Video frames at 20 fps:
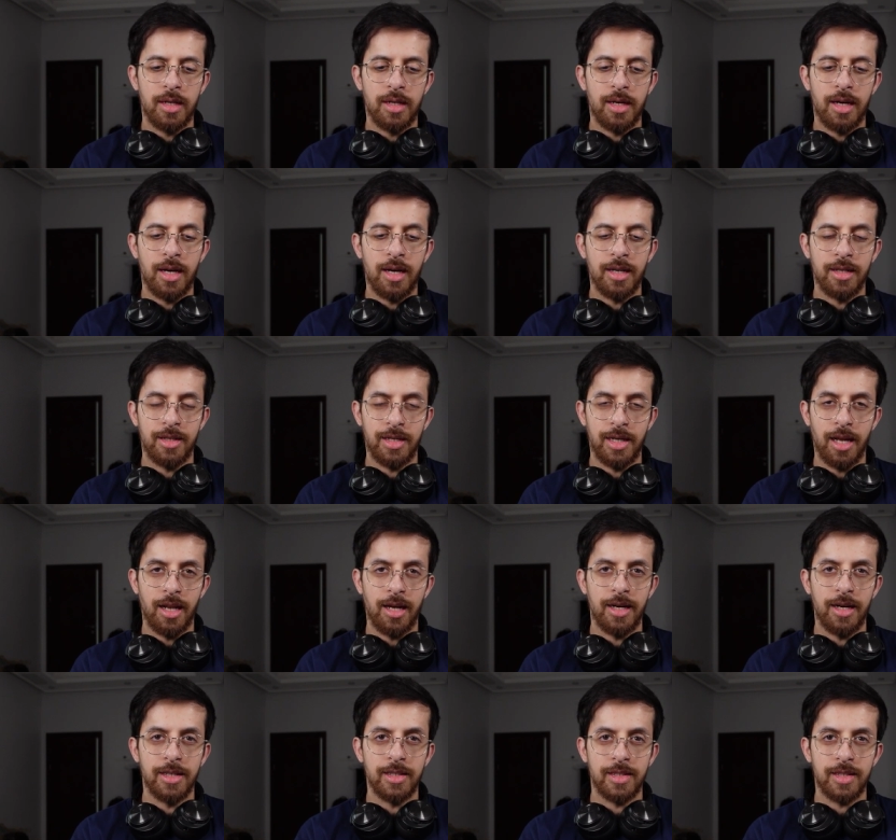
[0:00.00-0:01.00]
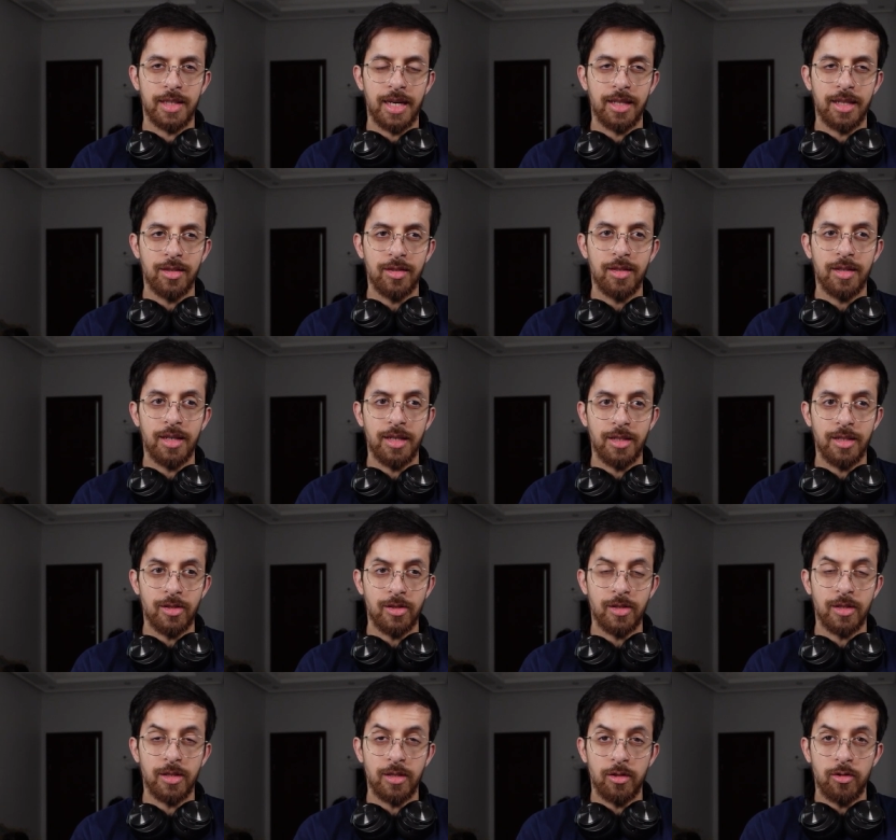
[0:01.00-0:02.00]
I realize that
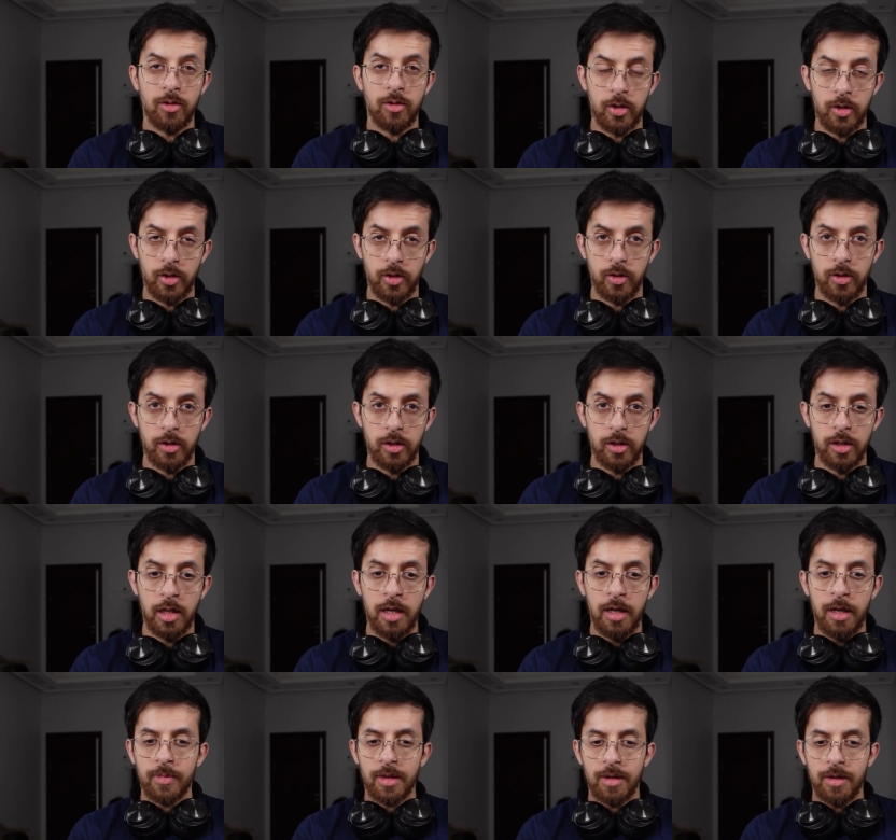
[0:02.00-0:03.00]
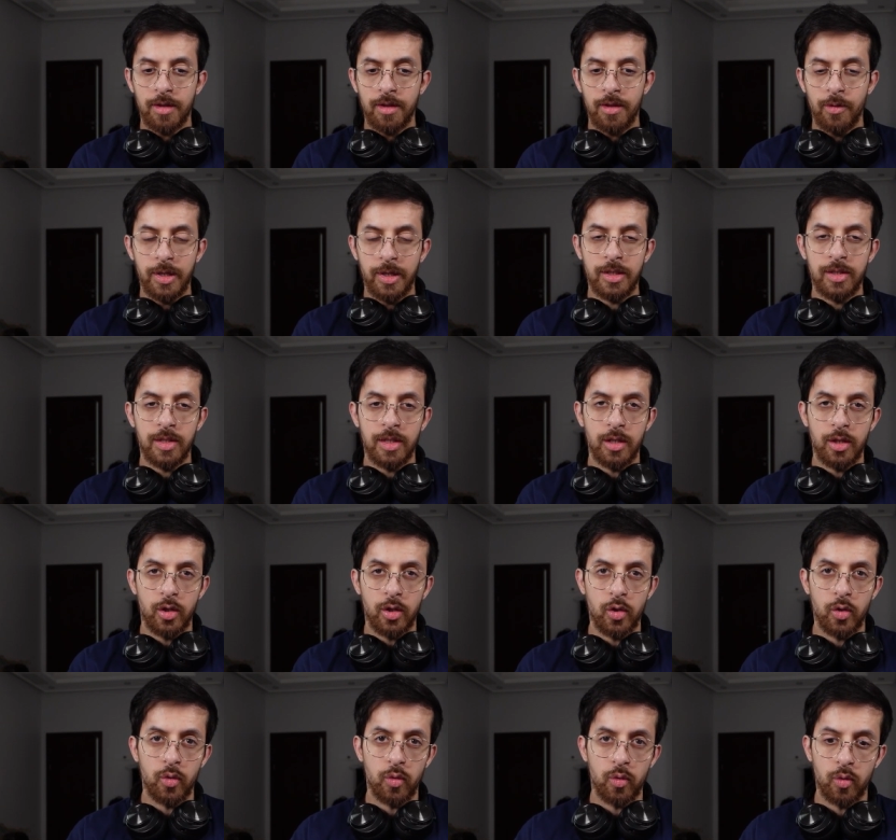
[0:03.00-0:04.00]
it's internal. The reason
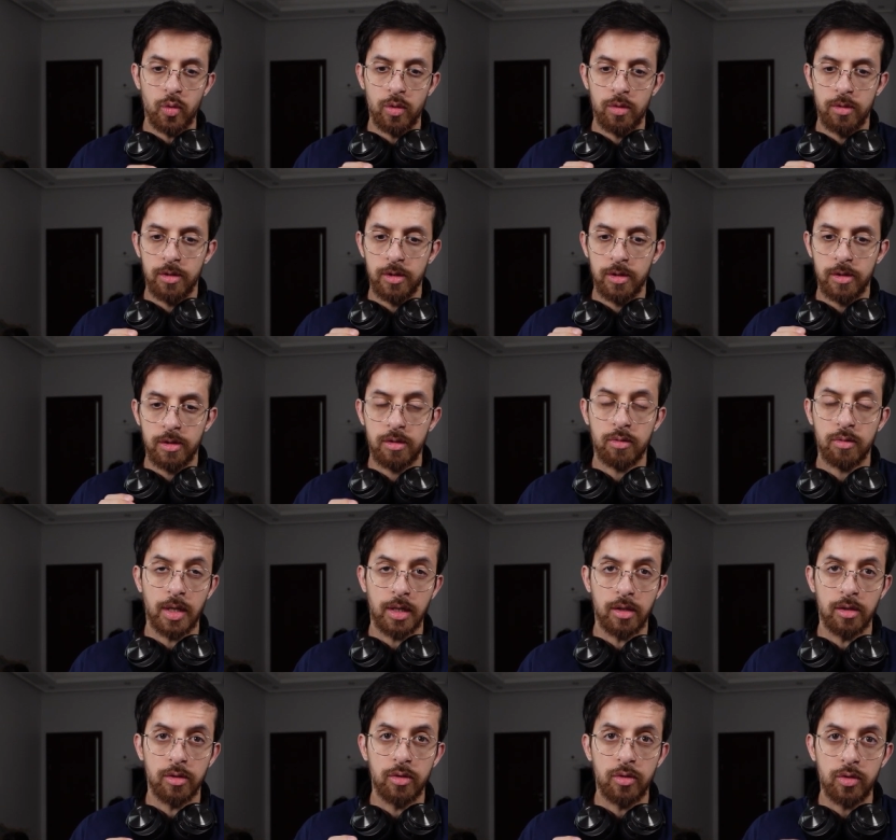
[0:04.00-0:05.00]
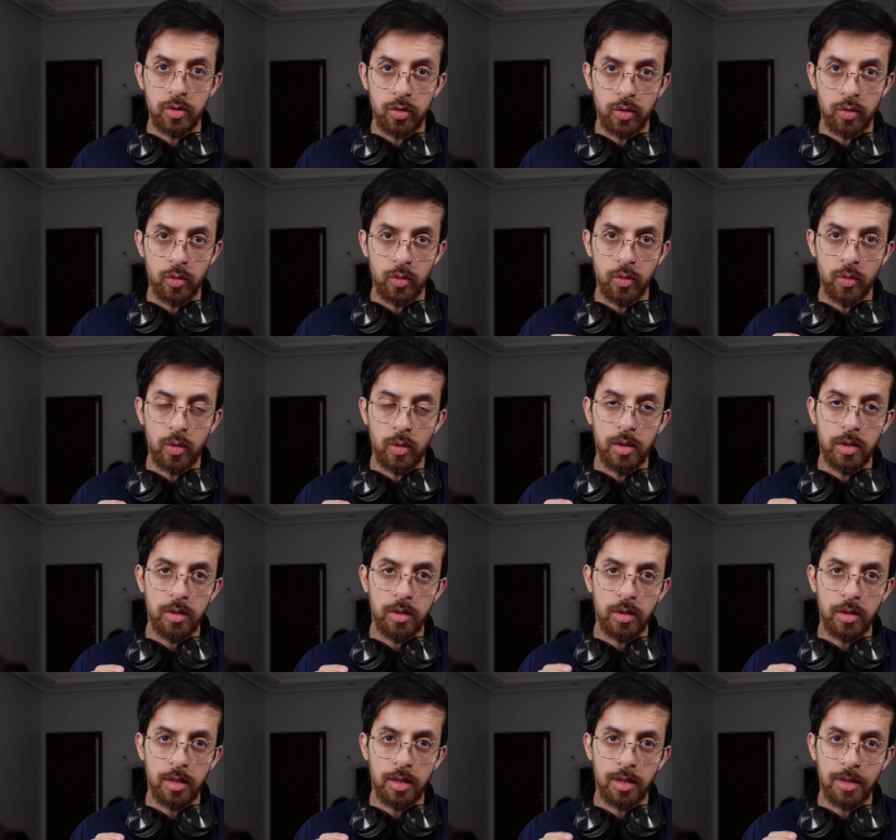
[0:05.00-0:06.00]
you struggle to do
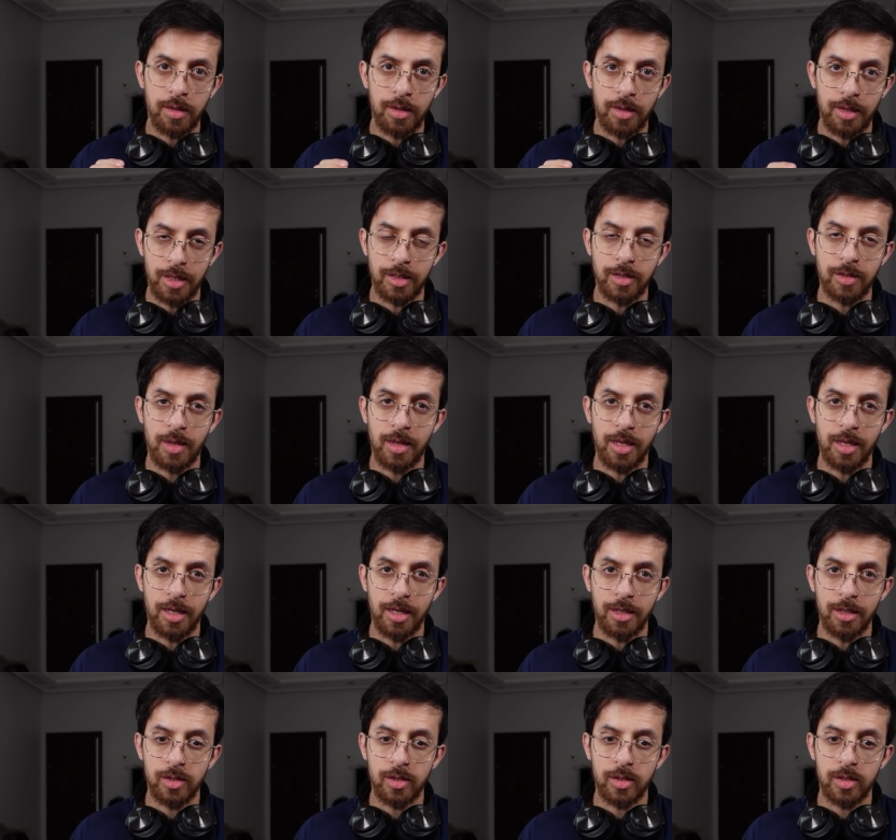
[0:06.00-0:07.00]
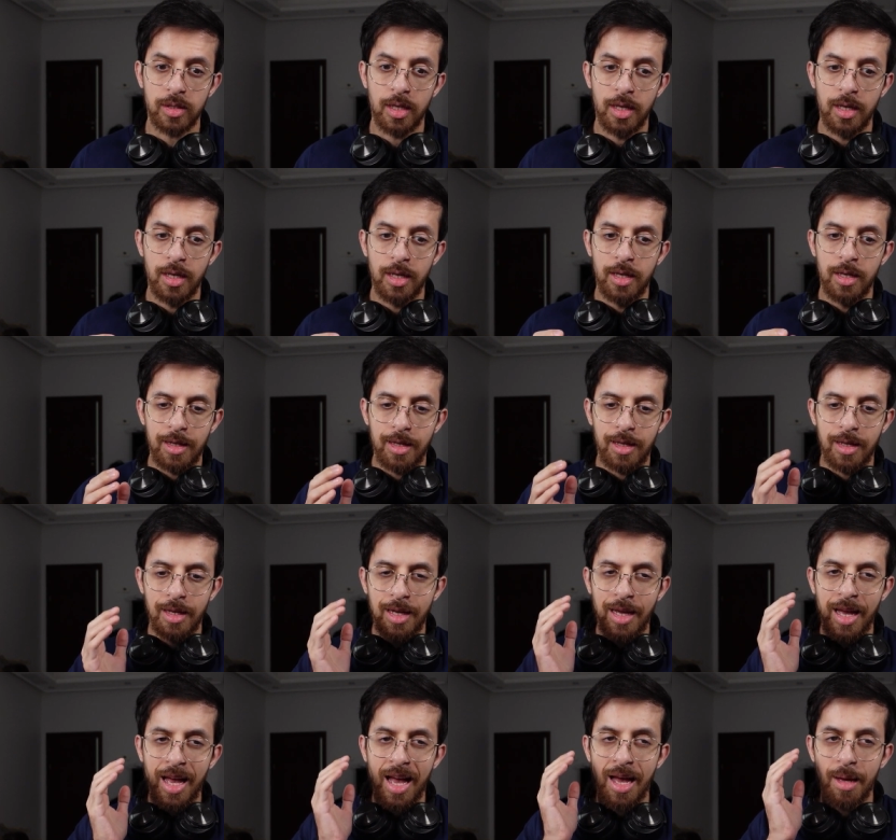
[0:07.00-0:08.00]
these things
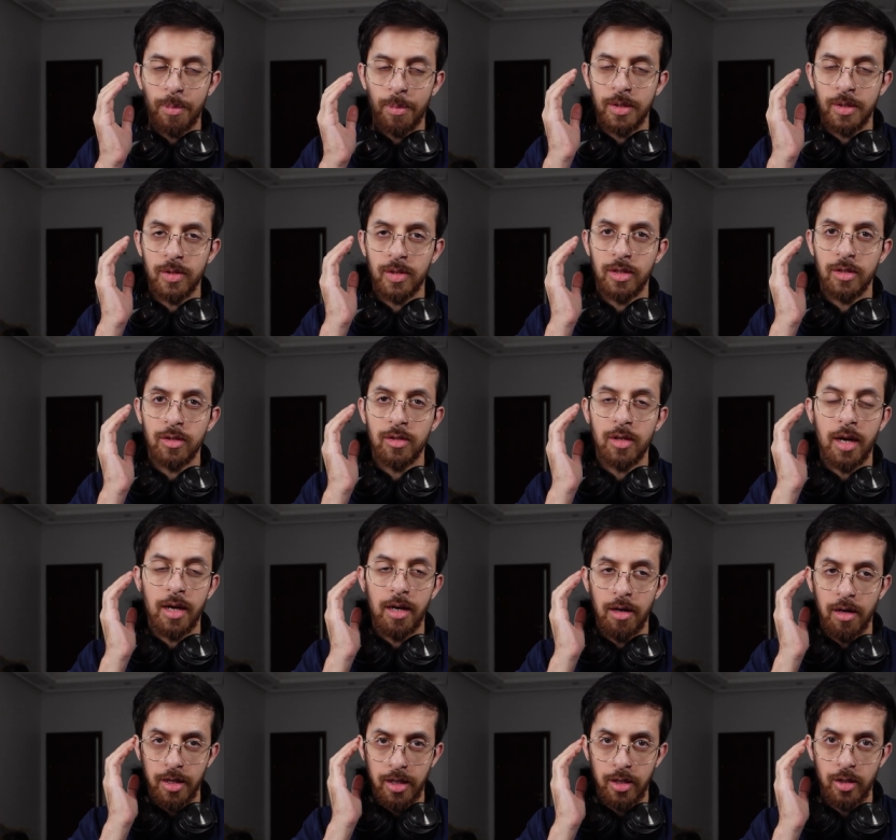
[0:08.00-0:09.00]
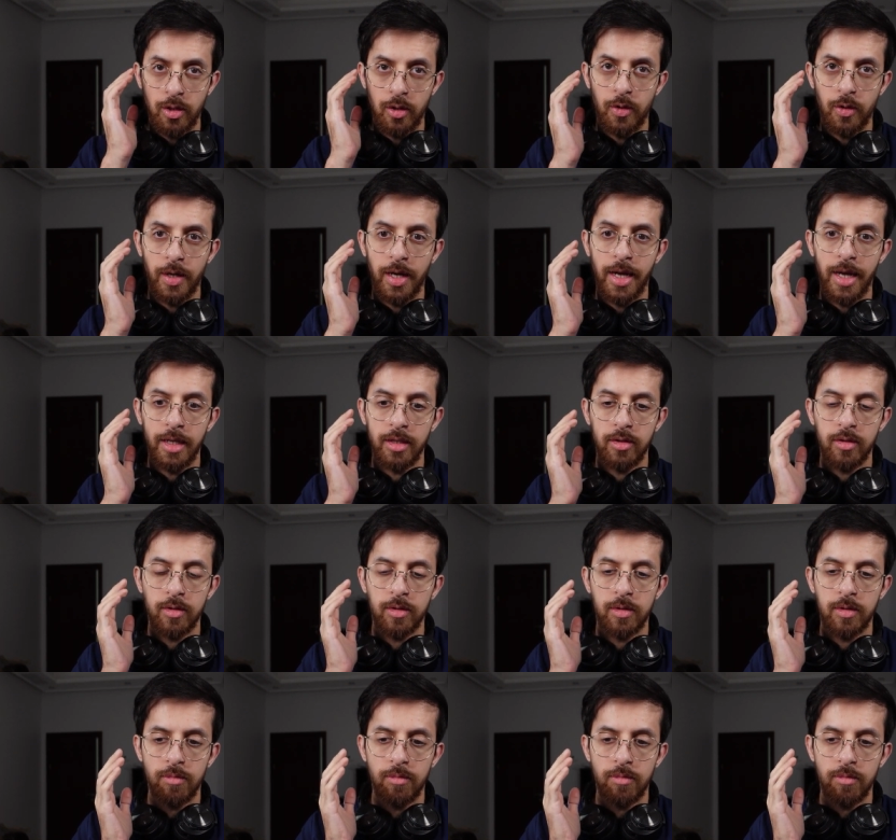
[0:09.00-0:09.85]
happens entirely in your head.